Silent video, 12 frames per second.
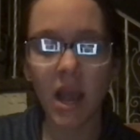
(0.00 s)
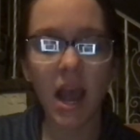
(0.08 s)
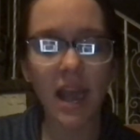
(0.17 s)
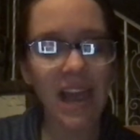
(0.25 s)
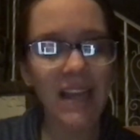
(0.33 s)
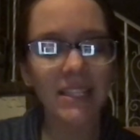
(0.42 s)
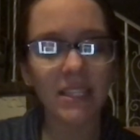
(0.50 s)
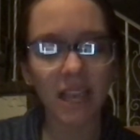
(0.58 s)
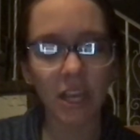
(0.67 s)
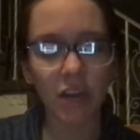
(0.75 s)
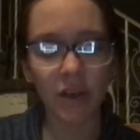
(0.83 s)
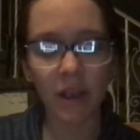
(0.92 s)
I had to
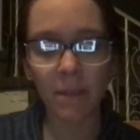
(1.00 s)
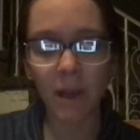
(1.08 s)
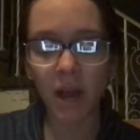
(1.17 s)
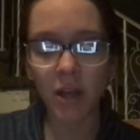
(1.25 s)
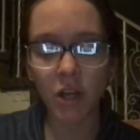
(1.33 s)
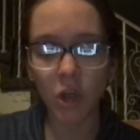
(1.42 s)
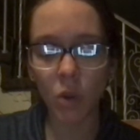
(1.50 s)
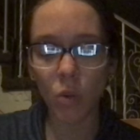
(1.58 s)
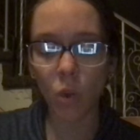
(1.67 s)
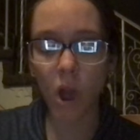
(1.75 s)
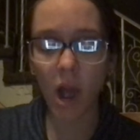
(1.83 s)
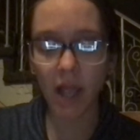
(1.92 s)
let Grandpa know
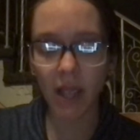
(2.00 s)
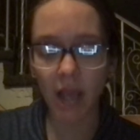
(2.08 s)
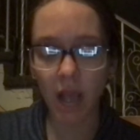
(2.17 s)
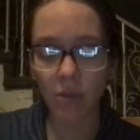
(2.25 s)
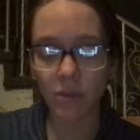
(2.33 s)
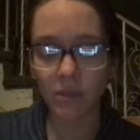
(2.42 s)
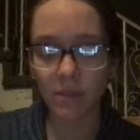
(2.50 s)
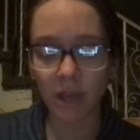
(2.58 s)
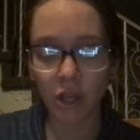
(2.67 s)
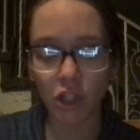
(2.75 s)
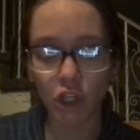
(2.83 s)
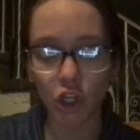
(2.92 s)
why I was
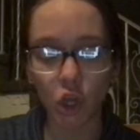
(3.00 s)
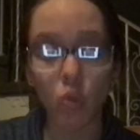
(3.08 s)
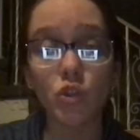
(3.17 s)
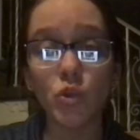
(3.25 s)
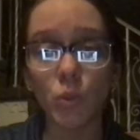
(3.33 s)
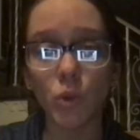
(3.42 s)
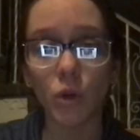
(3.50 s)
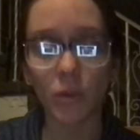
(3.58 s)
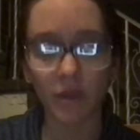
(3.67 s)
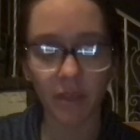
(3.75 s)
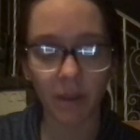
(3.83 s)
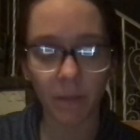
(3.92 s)
about to go to war
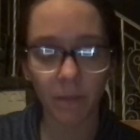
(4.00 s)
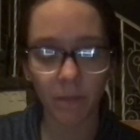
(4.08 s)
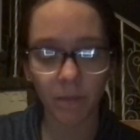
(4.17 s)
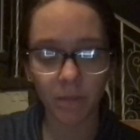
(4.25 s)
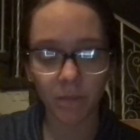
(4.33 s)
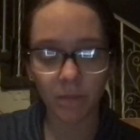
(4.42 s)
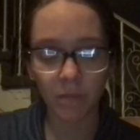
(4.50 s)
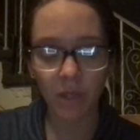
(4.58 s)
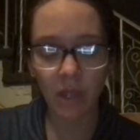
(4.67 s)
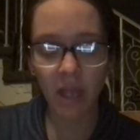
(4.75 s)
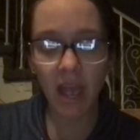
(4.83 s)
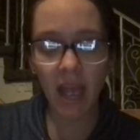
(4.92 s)
with him.
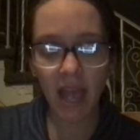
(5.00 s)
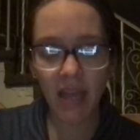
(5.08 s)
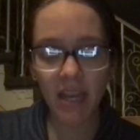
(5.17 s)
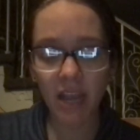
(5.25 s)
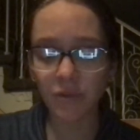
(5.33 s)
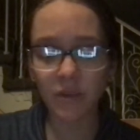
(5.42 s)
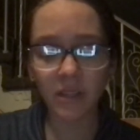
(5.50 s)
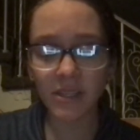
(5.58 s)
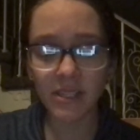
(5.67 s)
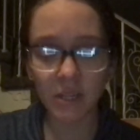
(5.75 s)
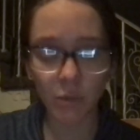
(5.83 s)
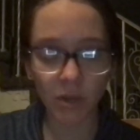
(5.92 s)
And I really
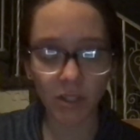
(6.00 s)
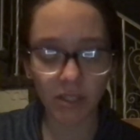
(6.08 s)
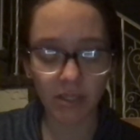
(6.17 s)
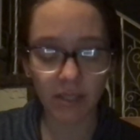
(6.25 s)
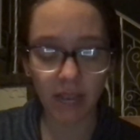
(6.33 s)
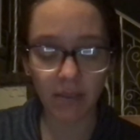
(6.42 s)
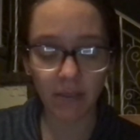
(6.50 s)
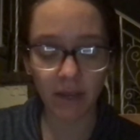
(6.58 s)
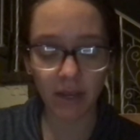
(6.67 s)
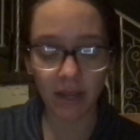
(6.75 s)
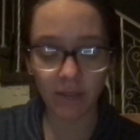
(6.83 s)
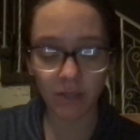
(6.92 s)
didn't want to sign my
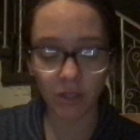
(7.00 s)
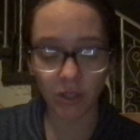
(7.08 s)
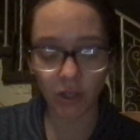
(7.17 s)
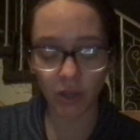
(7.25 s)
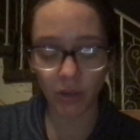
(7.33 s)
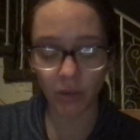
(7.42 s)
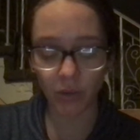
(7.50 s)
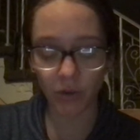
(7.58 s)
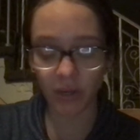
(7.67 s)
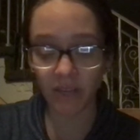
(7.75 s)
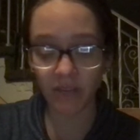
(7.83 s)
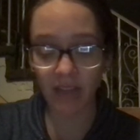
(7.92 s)
name to the note or
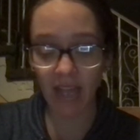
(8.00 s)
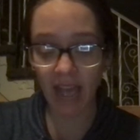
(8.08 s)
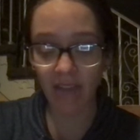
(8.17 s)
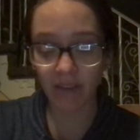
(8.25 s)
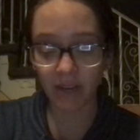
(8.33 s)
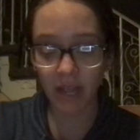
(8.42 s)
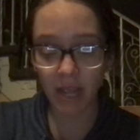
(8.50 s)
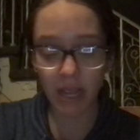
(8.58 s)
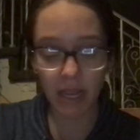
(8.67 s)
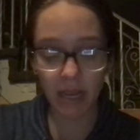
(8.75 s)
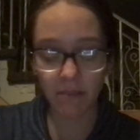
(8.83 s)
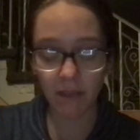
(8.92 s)
even have it
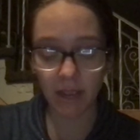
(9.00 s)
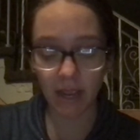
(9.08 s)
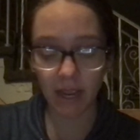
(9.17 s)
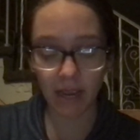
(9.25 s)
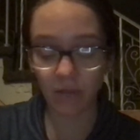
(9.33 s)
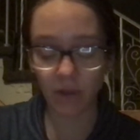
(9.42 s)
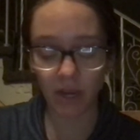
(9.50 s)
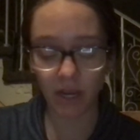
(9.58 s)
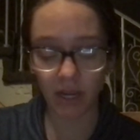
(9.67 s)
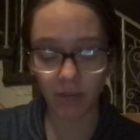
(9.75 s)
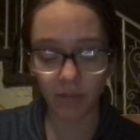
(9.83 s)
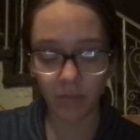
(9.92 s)
in my
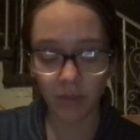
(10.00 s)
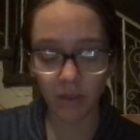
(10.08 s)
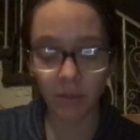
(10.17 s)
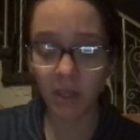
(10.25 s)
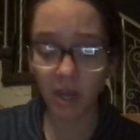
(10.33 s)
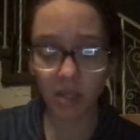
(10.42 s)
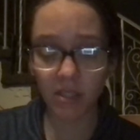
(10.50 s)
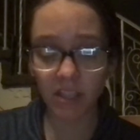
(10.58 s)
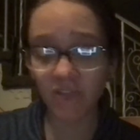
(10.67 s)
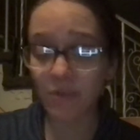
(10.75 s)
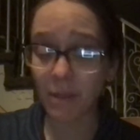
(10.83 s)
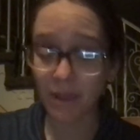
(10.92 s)
handwriting, because
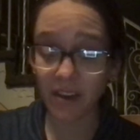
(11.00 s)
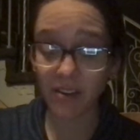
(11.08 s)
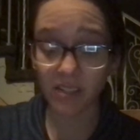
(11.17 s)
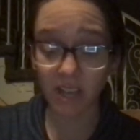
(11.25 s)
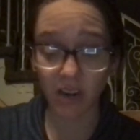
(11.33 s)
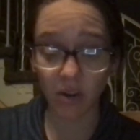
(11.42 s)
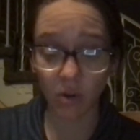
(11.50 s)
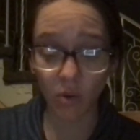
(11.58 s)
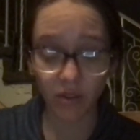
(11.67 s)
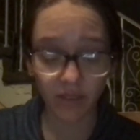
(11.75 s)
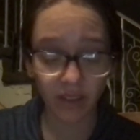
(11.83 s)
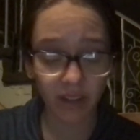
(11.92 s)
if my parents got a
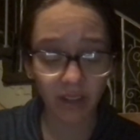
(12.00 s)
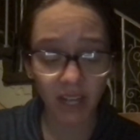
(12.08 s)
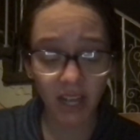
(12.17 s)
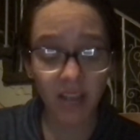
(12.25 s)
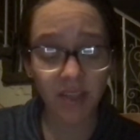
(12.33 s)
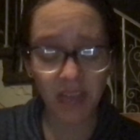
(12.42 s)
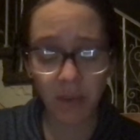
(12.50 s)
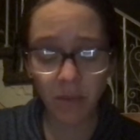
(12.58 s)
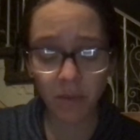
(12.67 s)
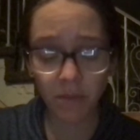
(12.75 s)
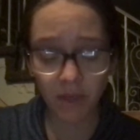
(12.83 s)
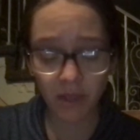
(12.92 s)
hold of it, that
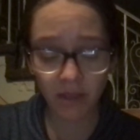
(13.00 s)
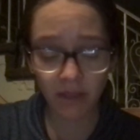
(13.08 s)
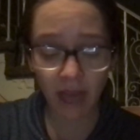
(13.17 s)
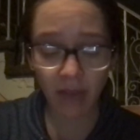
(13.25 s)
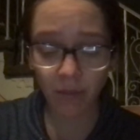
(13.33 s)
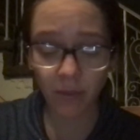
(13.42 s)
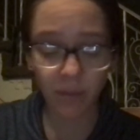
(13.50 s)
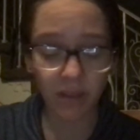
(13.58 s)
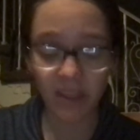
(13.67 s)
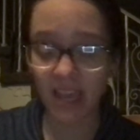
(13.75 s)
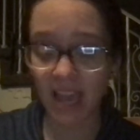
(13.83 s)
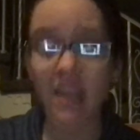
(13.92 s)
would be
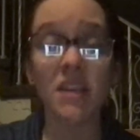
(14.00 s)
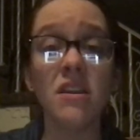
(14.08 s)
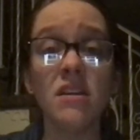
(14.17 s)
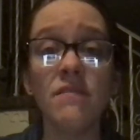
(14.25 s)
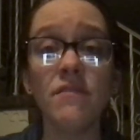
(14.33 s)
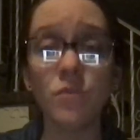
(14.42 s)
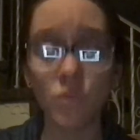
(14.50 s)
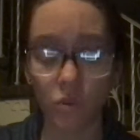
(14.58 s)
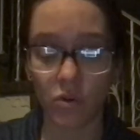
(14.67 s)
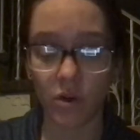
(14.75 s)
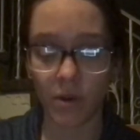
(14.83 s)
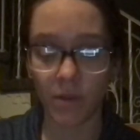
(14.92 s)
the end of the
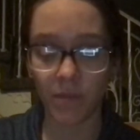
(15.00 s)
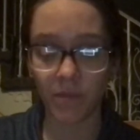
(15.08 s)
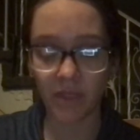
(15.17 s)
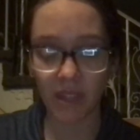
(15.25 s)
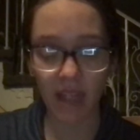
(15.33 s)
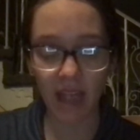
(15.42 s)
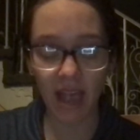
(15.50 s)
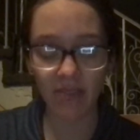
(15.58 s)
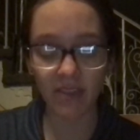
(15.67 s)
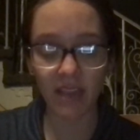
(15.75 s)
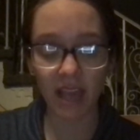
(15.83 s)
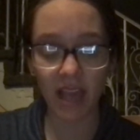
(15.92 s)
war. And
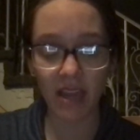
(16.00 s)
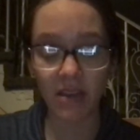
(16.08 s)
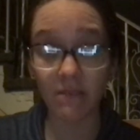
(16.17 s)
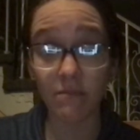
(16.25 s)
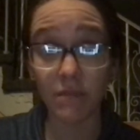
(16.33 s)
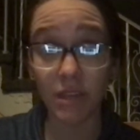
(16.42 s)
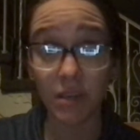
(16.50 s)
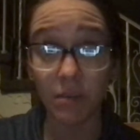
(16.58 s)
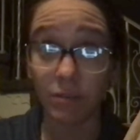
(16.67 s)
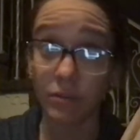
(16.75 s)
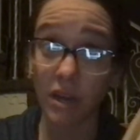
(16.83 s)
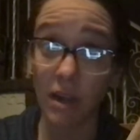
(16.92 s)
the end of me,
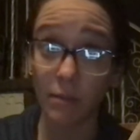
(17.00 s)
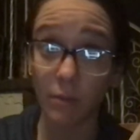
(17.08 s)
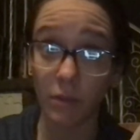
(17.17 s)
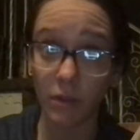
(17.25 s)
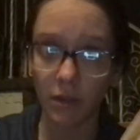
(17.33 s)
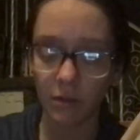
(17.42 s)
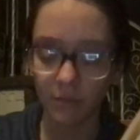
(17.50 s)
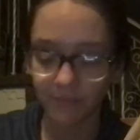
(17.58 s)
probably.